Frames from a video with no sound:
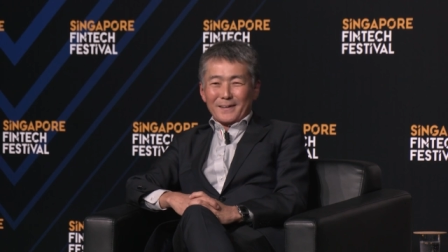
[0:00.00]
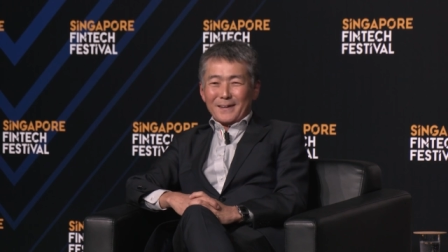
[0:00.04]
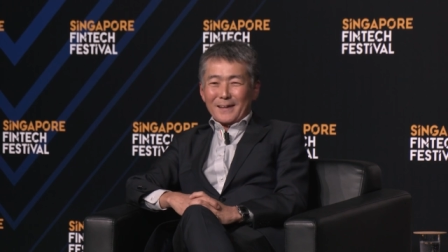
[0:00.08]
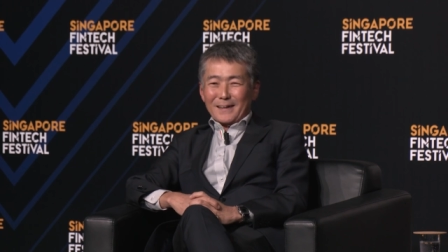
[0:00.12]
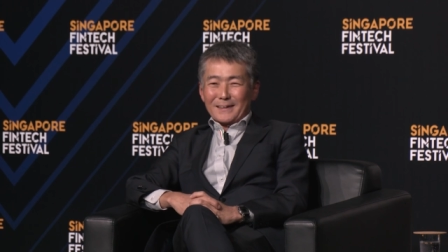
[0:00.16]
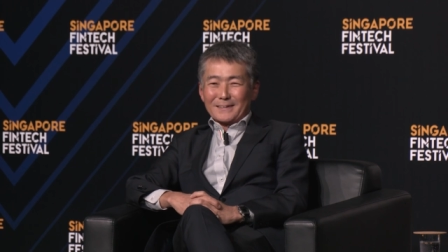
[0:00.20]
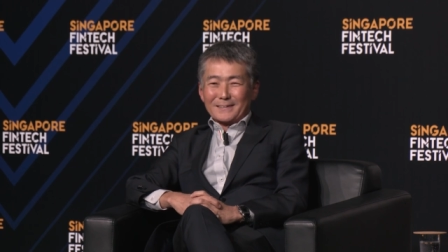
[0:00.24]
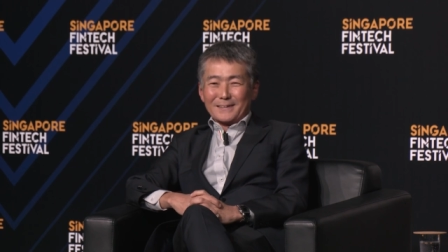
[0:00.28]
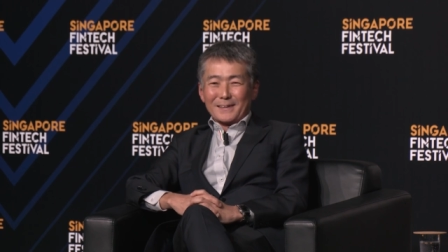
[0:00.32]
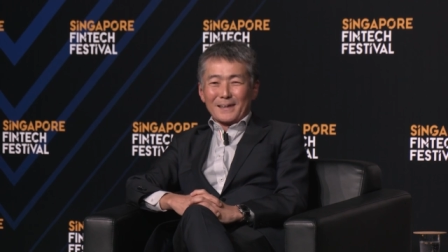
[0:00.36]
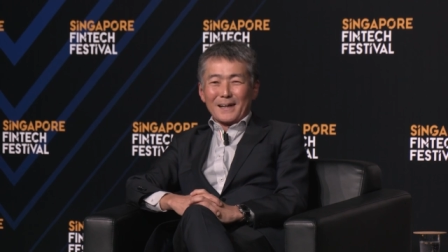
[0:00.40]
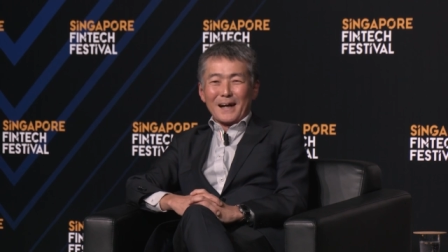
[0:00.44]

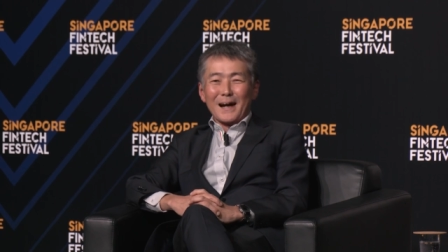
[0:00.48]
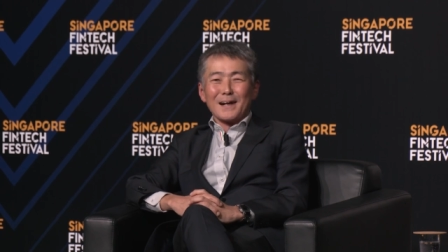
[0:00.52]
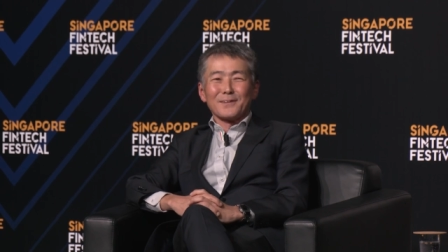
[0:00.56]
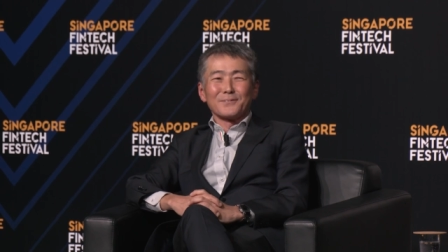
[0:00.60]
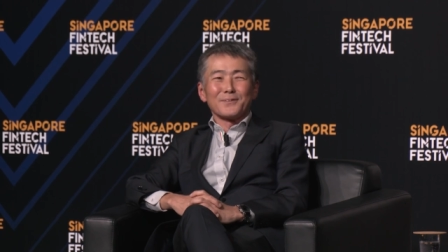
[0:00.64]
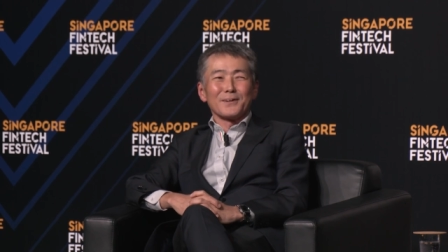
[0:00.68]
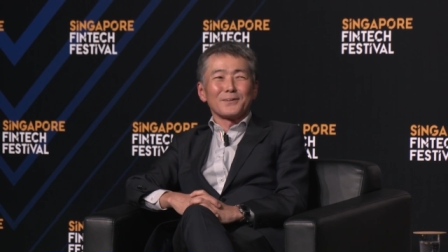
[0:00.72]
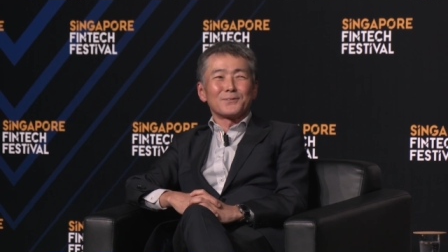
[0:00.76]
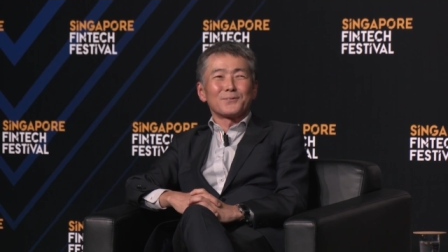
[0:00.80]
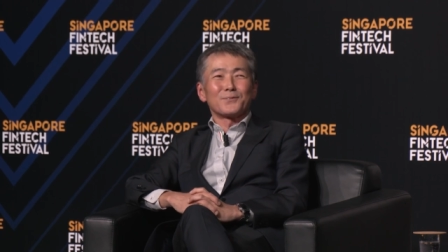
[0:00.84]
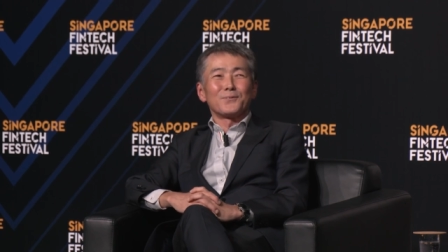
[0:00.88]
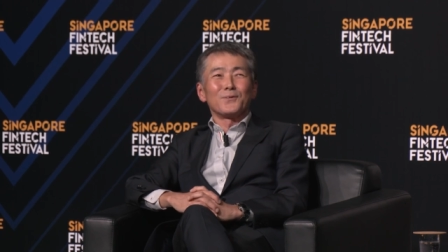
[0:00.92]
has a
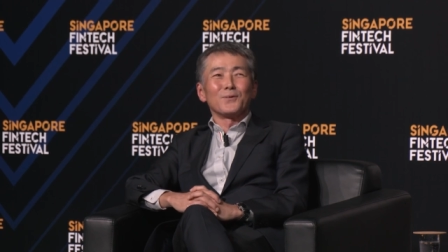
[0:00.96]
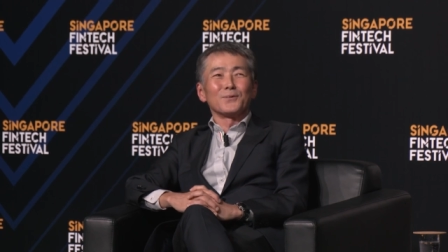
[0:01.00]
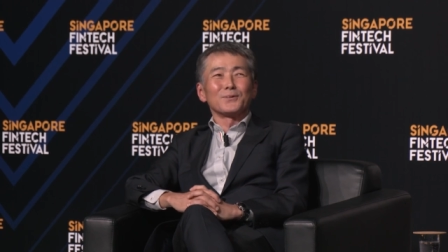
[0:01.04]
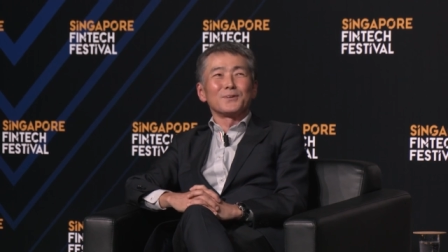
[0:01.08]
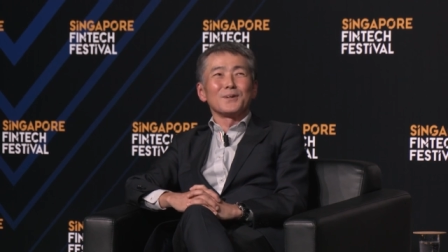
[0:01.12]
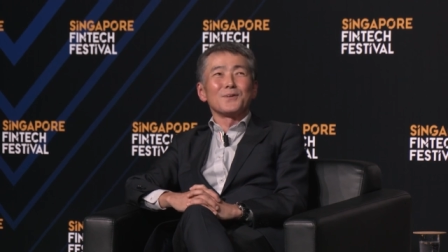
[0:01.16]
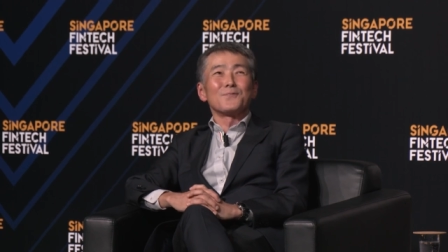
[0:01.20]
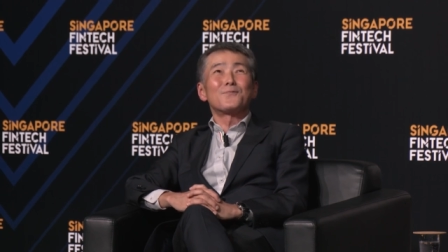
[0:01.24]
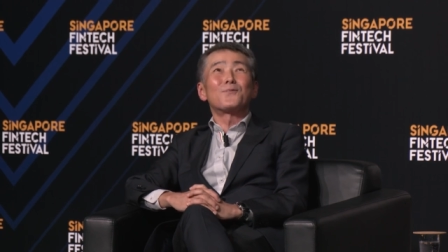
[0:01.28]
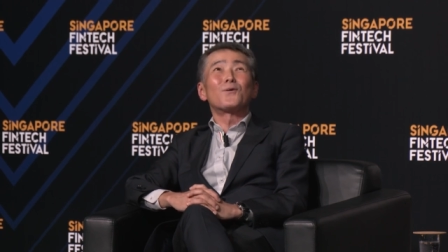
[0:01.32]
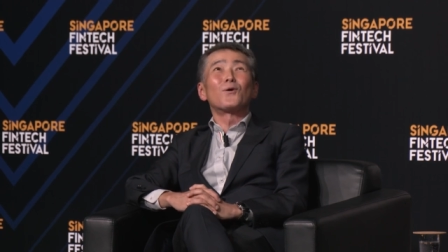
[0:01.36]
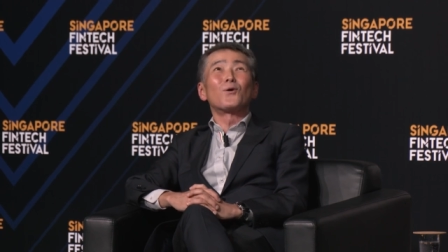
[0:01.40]

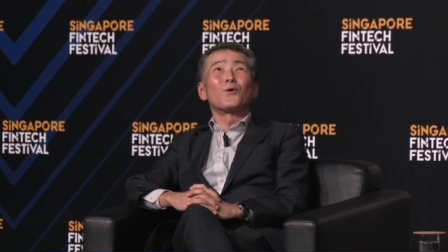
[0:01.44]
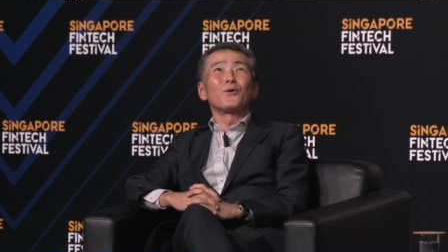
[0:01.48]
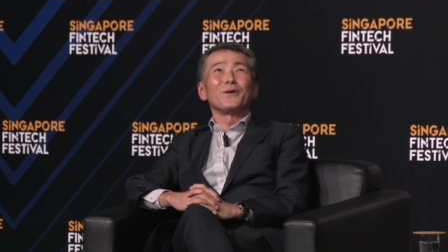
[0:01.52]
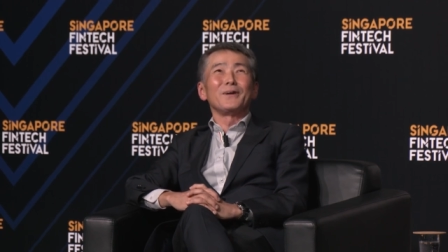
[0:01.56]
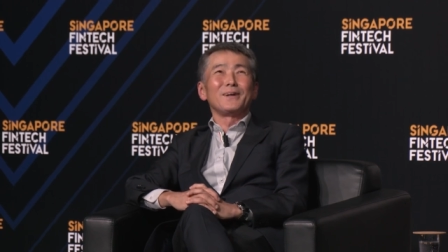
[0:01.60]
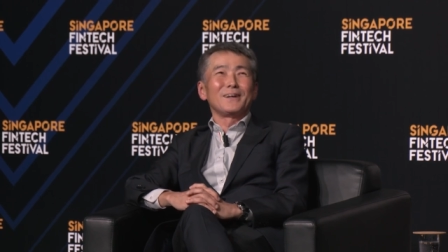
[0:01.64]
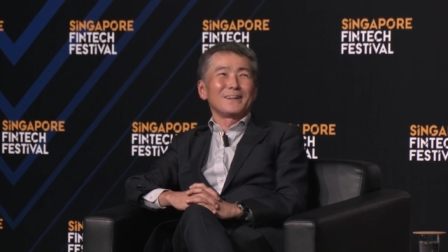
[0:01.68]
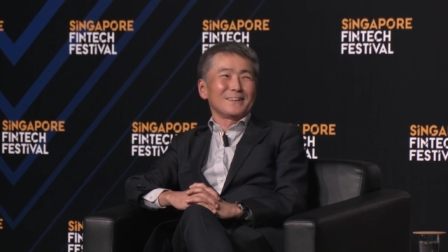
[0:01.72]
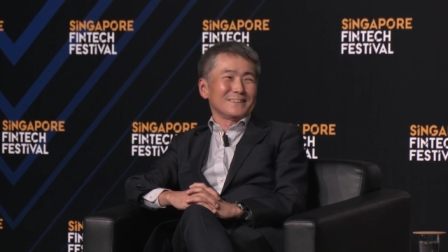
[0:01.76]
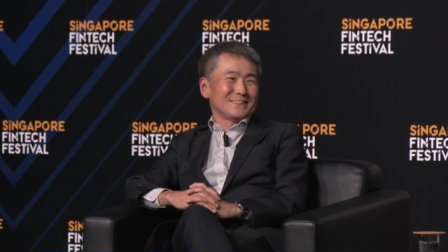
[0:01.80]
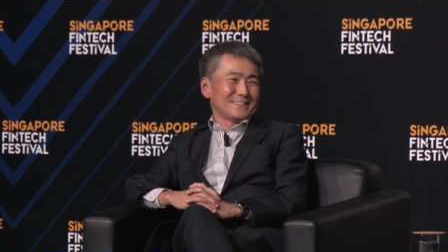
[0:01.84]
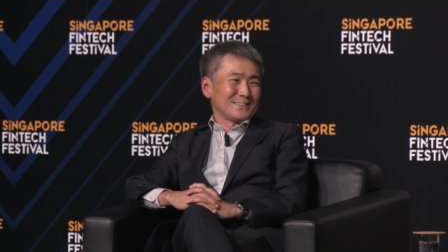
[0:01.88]
144
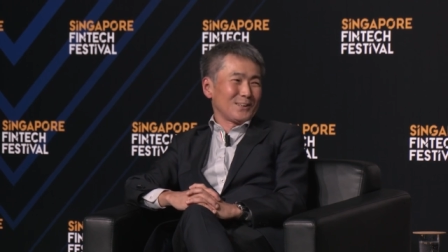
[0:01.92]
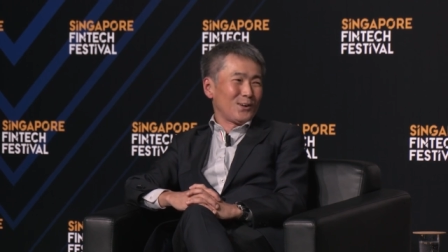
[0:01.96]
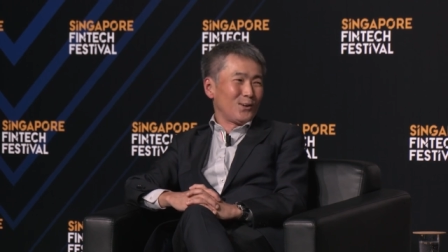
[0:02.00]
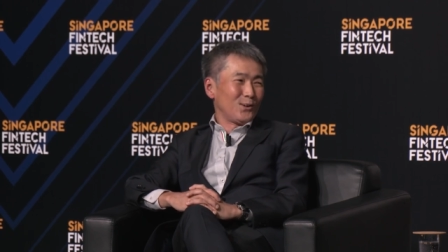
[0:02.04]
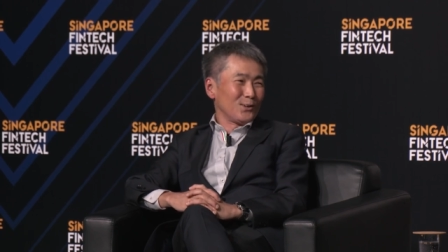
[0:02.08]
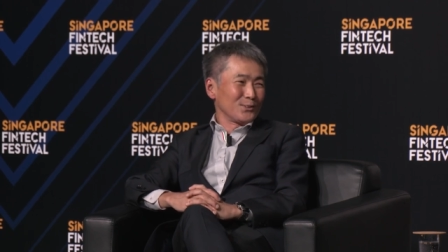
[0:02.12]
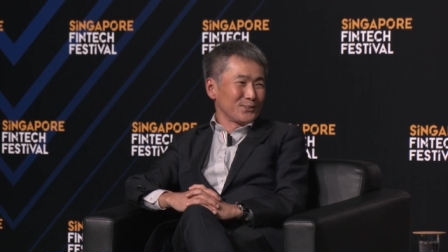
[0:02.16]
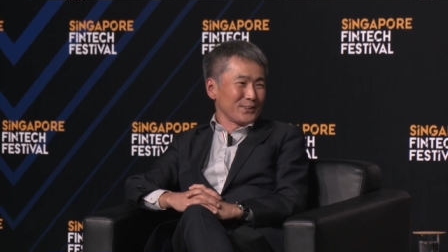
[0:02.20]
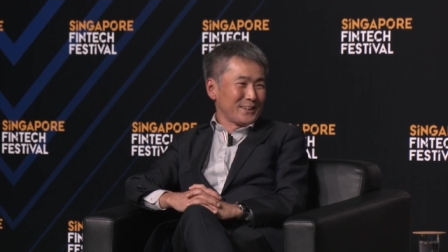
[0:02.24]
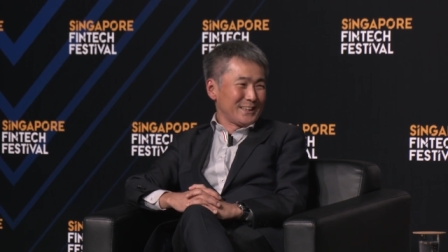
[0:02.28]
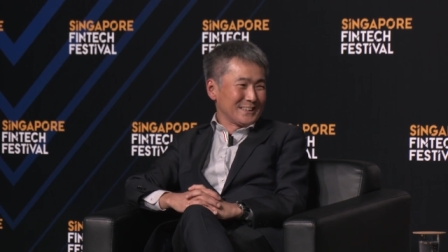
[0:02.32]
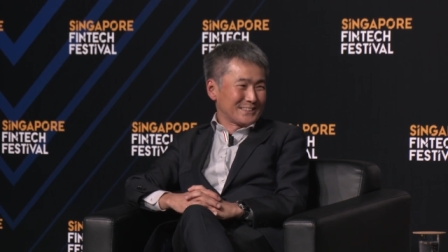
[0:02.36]
years
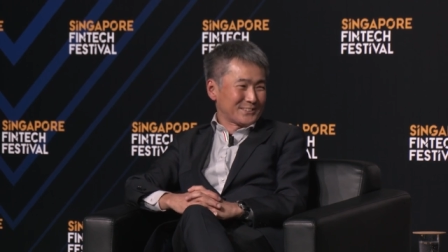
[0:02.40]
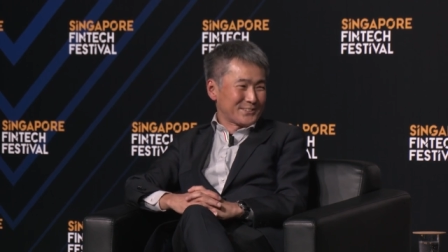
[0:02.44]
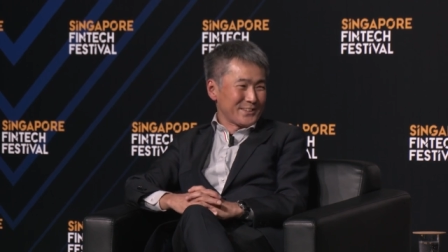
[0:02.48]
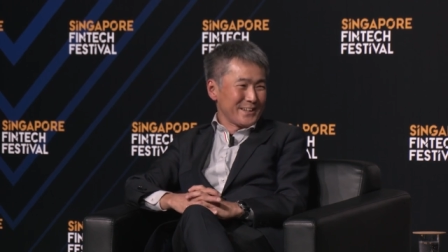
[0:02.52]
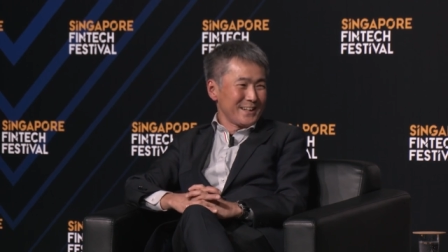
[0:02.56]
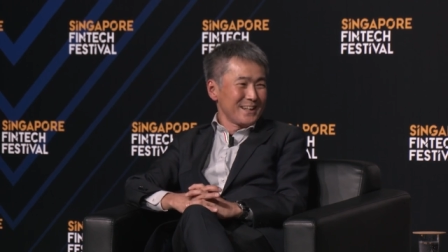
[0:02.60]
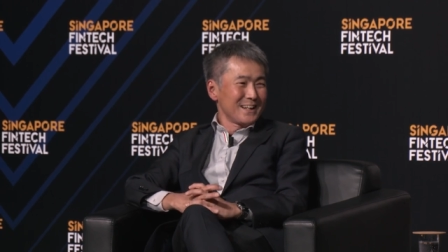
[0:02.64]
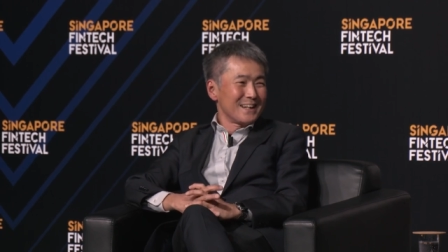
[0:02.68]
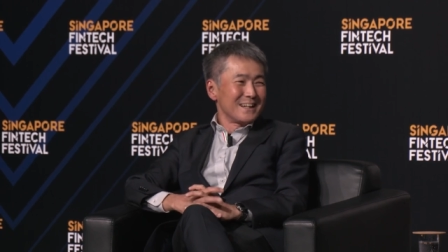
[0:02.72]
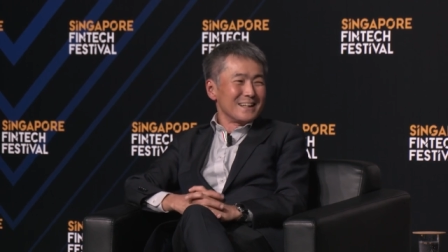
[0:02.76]
old history,